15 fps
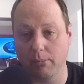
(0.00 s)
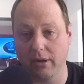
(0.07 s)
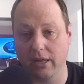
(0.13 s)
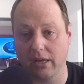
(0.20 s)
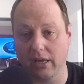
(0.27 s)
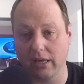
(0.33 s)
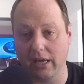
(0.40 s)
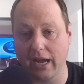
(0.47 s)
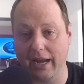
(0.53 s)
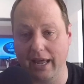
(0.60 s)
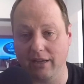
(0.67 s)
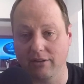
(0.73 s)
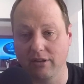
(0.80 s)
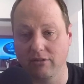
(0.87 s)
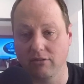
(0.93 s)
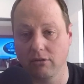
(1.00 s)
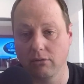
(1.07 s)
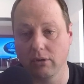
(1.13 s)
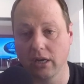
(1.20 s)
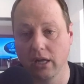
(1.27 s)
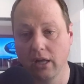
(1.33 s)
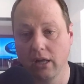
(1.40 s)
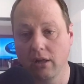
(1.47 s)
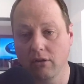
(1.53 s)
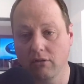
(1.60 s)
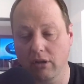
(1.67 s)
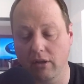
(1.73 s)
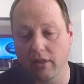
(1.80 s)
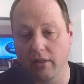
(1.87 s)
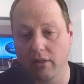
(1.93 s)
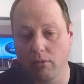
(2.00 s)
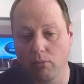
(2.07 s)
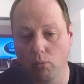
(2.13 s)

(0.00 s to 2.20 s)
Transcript: to be able to make sure that somebody can gain access to it.